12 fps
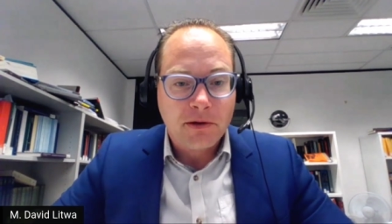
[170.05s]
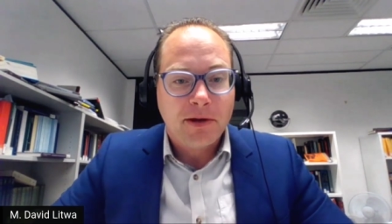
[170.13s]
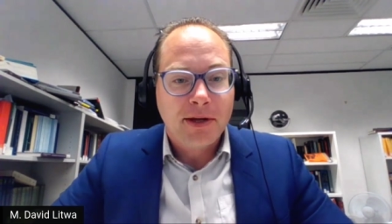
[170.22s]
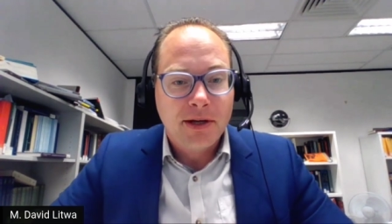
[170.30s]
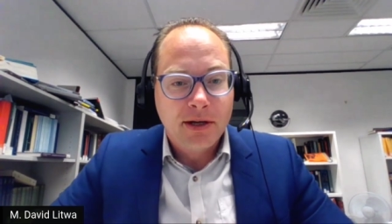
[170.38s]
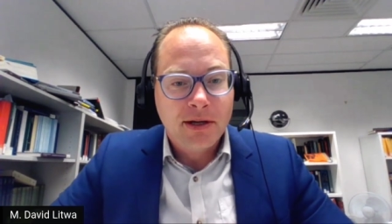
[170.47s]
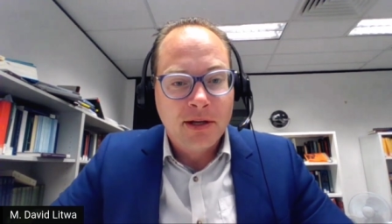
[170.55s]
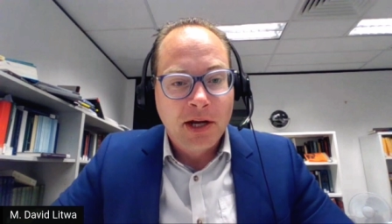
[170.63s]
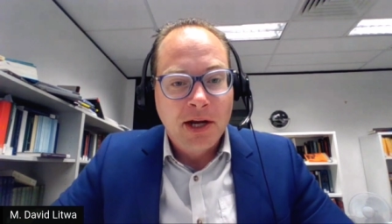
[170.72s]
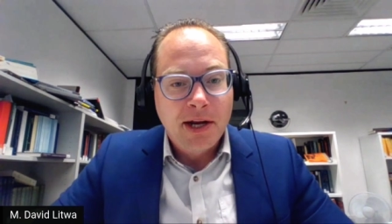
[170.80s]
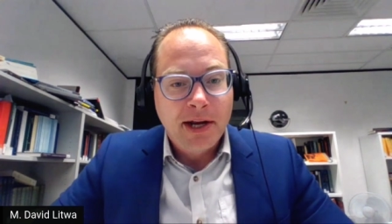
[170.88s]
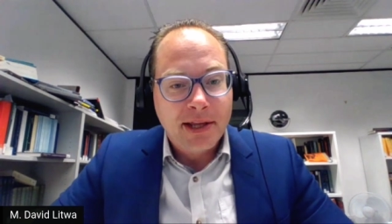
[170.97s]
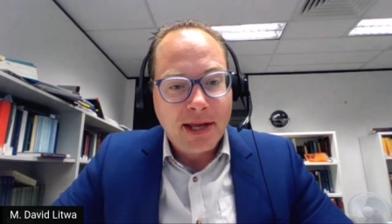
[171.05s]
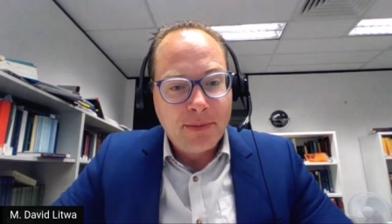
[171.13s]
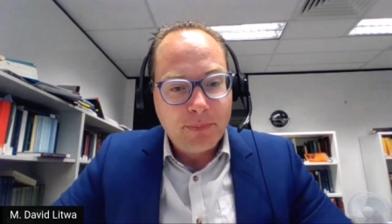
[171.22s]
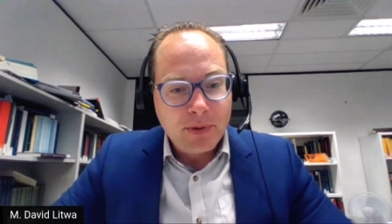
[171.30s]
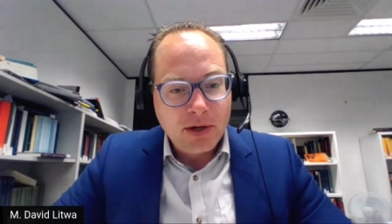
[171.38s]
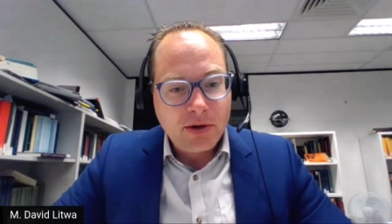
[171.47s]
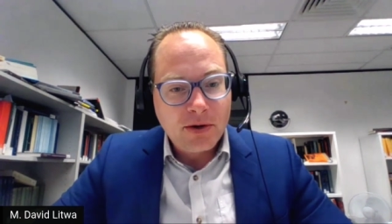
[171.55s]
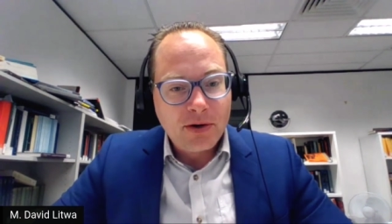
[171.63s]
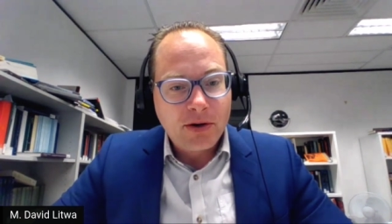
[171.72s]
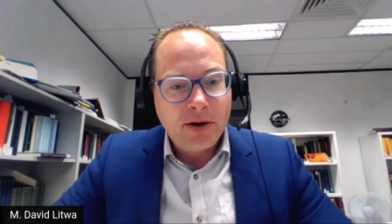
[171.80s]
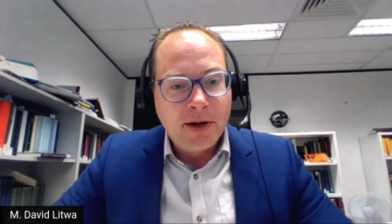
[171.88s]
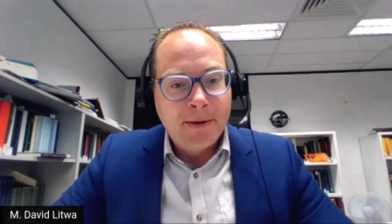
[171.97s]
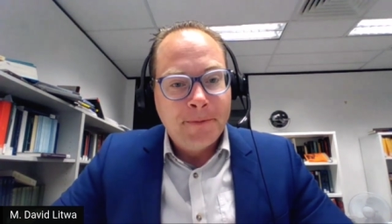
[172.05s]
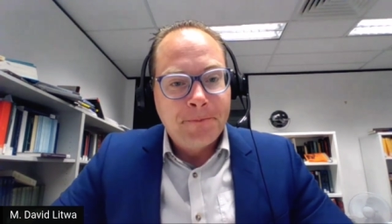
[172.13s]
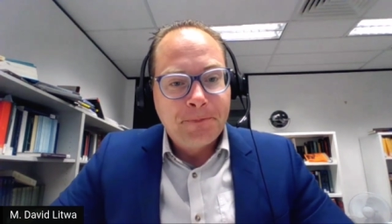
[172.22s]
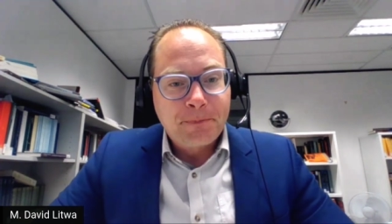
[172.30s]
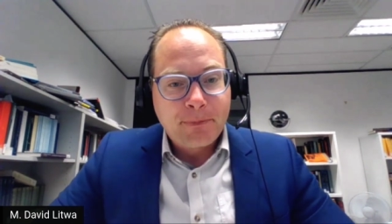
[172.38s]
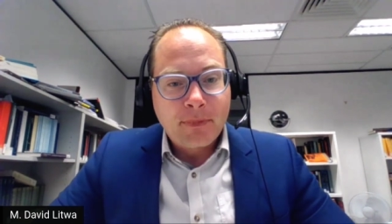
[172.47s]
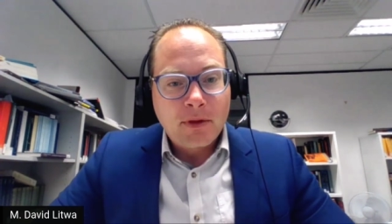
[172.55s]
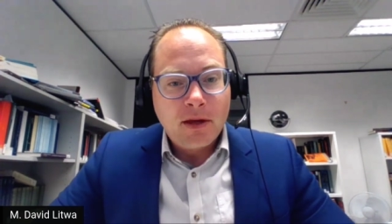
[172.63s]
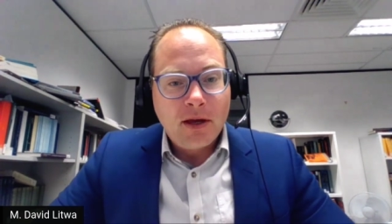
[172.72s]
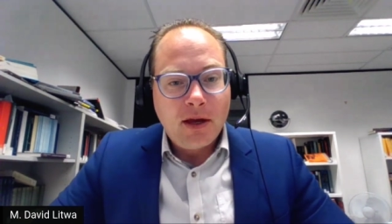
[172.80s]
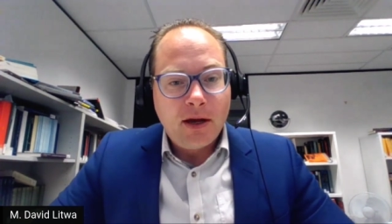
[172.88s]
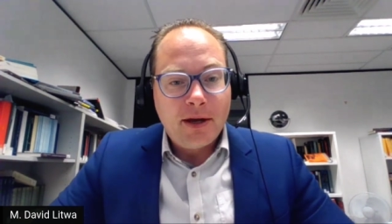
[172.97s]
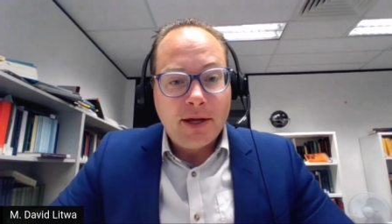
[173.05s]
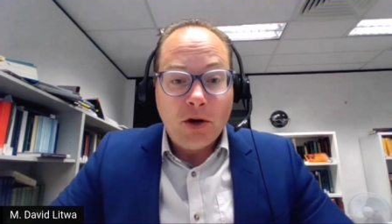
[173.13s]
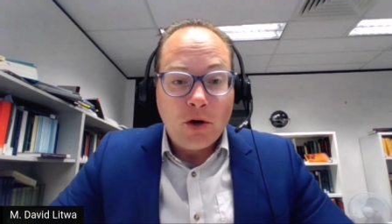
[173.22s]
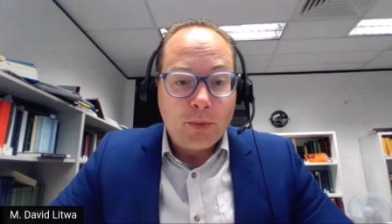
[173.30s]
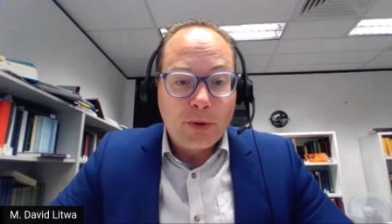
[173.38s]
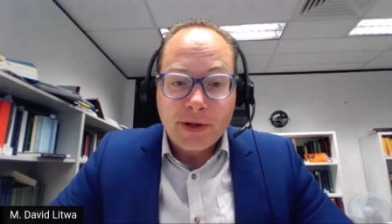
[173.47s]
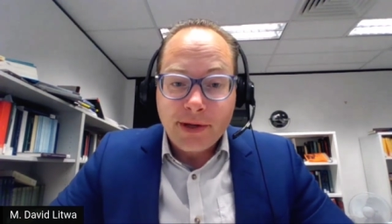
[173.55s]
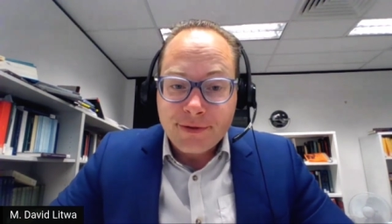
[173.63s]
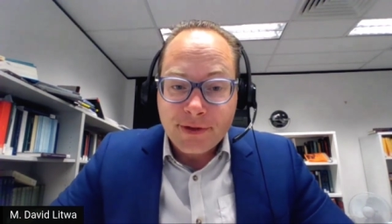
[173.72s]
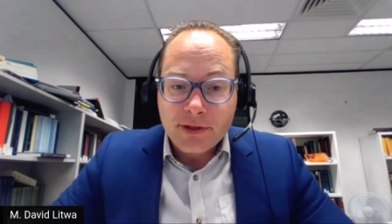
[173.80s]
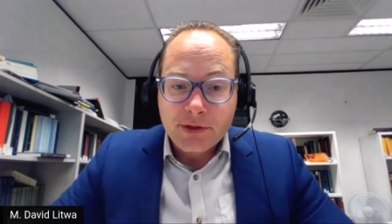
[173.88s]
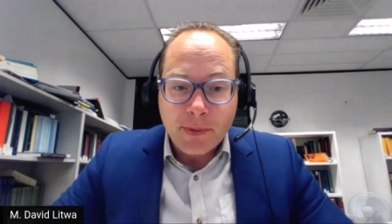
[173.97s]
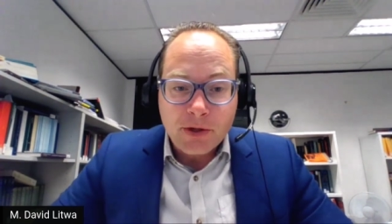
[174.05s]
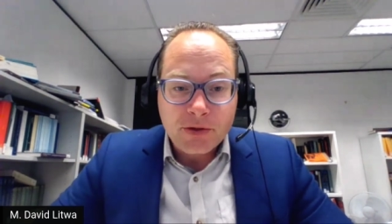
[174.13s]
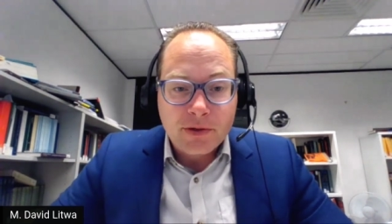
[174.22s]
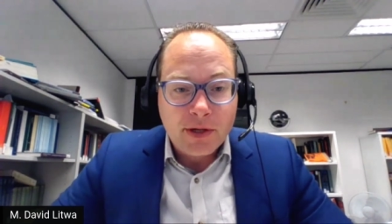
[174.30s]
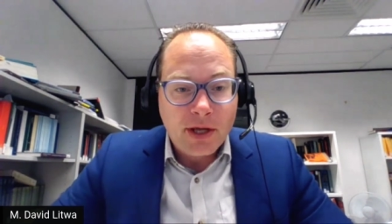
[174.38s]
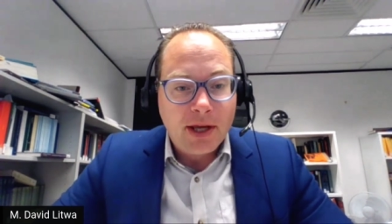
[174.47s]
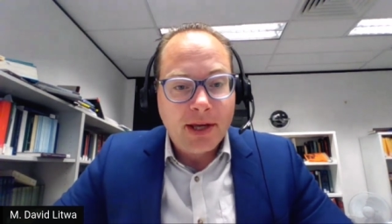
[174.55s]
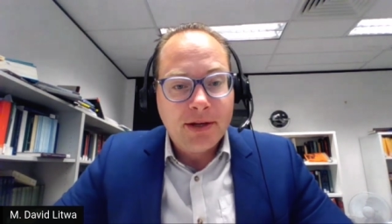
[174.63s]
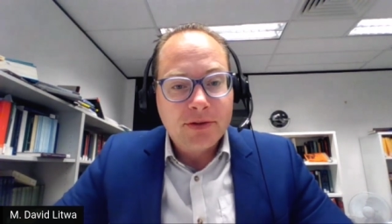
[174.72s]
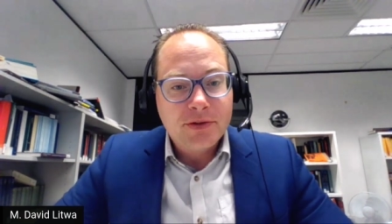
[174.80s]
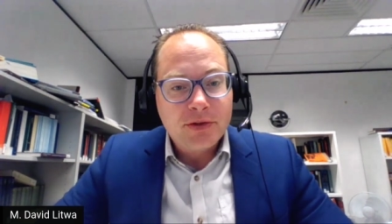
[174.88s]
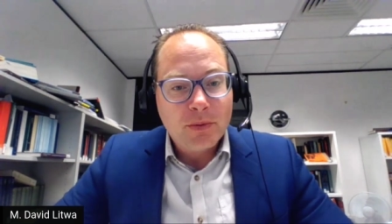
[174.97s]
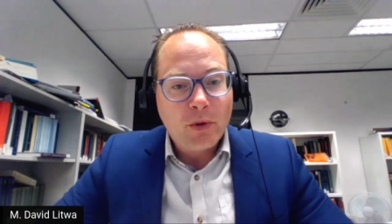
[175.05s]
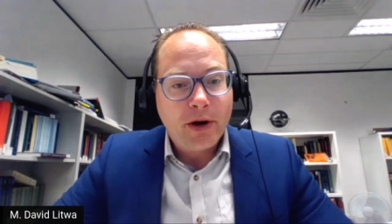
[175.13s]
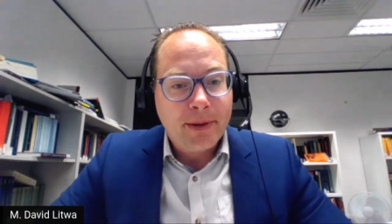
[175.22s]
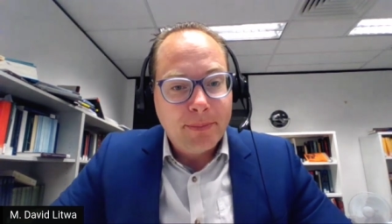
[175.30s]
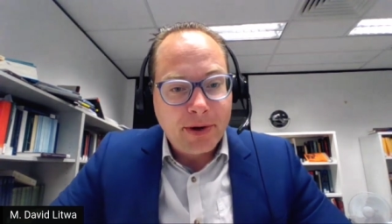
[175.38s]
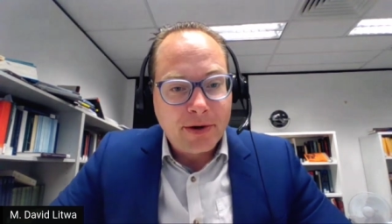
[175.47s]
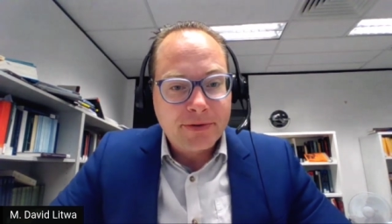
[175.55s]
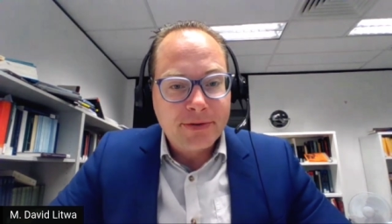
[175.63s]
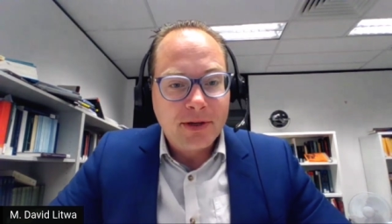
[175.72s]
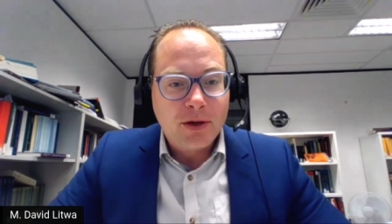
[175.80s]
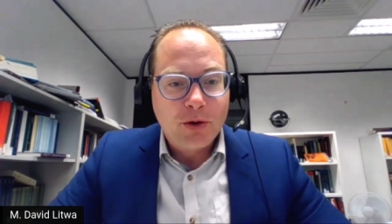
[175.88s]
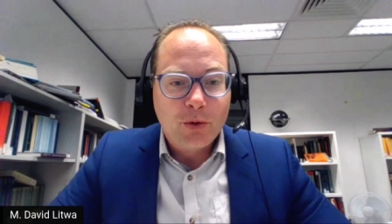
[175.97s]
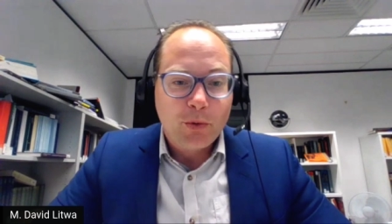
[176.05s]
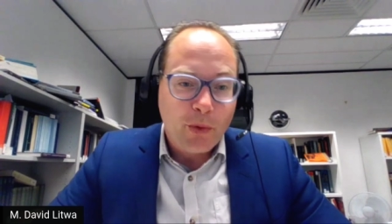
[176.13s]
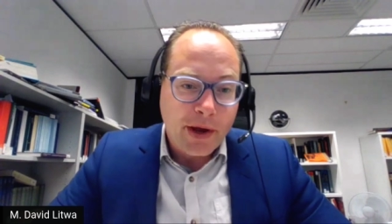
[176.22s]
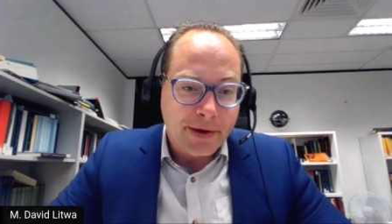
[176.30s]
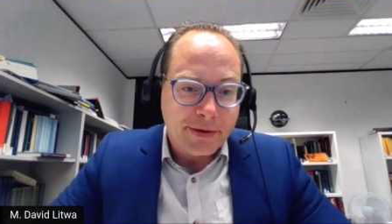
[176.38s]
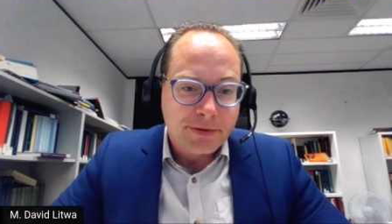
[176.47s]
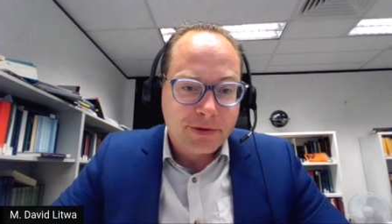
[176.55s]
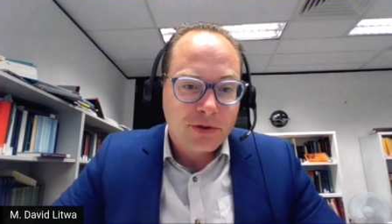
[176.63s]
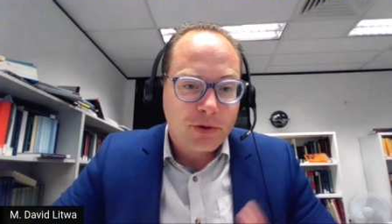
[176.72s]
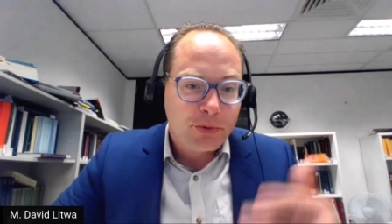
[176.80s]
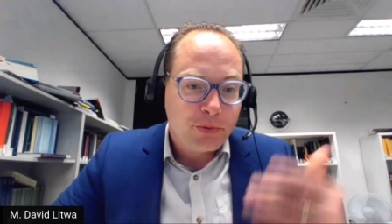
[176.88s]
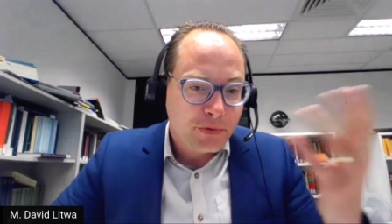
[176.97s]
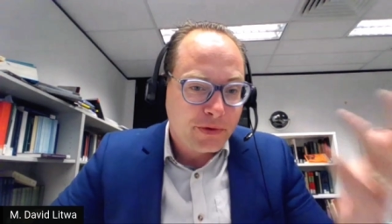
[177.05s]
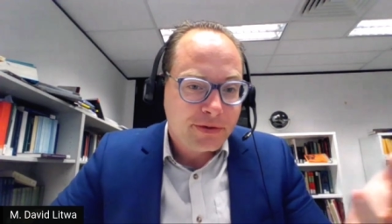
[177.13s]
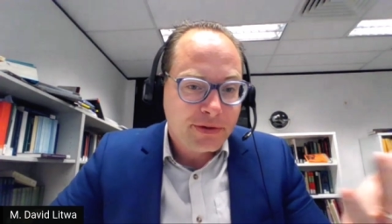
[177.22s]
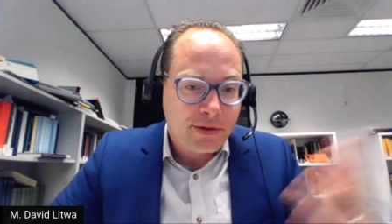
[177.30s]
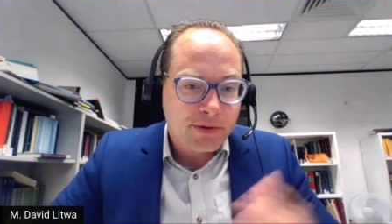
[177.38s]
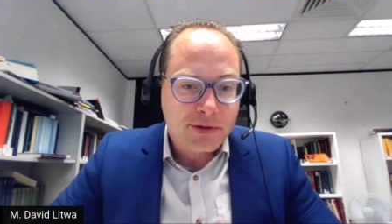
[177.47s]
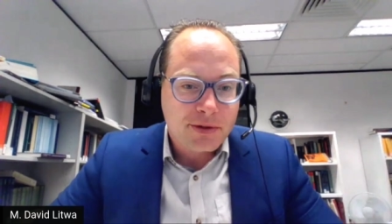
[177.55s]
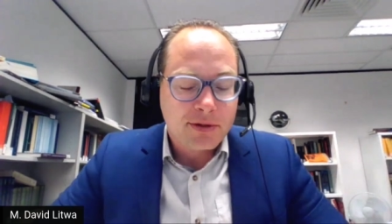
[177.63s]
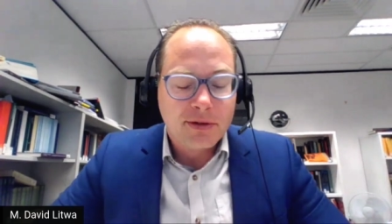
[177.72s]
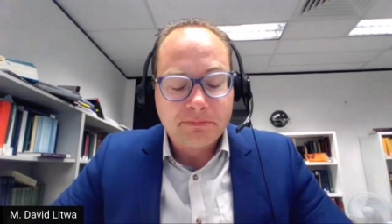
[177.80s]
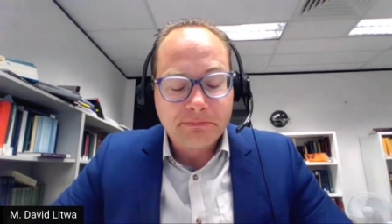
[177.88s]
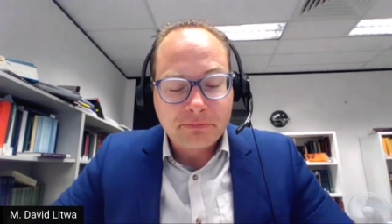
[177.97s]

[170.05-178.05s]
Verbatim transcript: And they appear uh, in Homer and Hesiod, especially, in somewhat embarrassing ways. So, for instance,